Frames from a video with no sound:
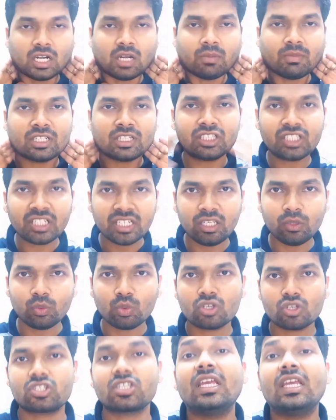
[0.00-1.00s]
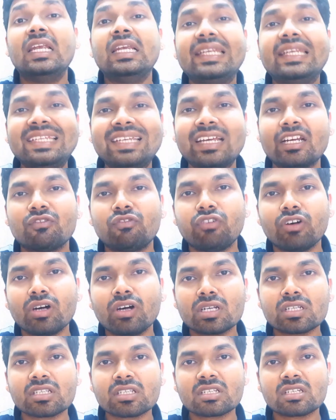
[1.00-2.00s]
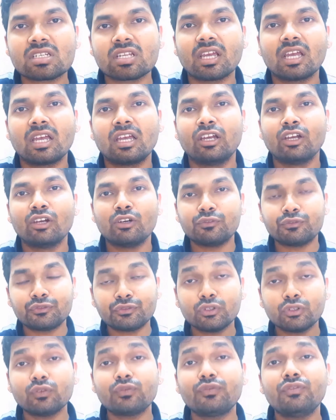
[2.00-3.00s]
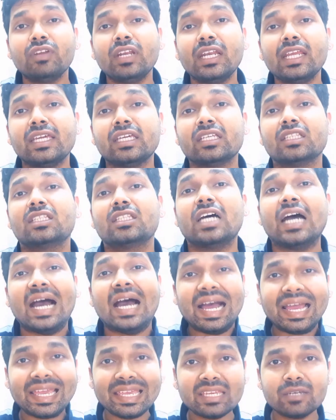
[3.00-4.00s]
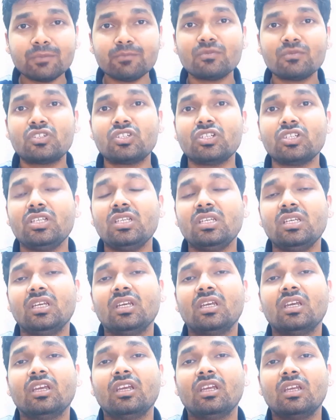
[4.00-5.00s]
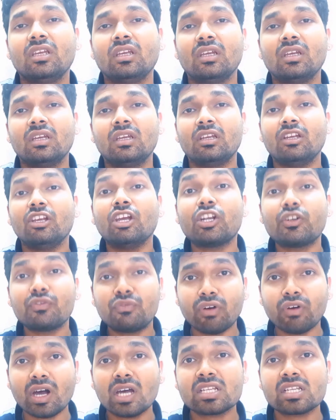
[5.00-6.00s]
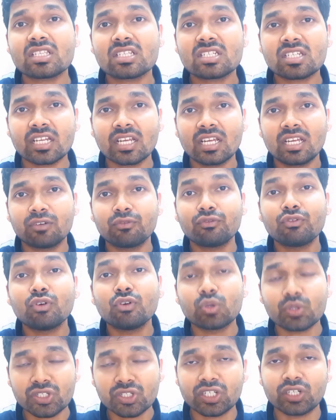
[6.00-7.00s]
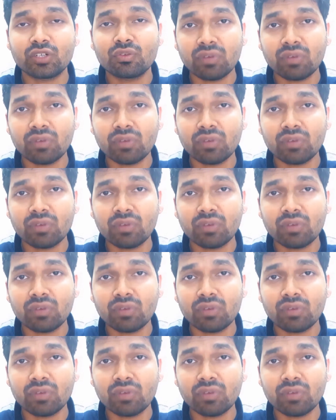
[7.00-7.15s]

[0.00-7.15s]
number 3 was LT advanced, fulfilling the IMT advanced 4G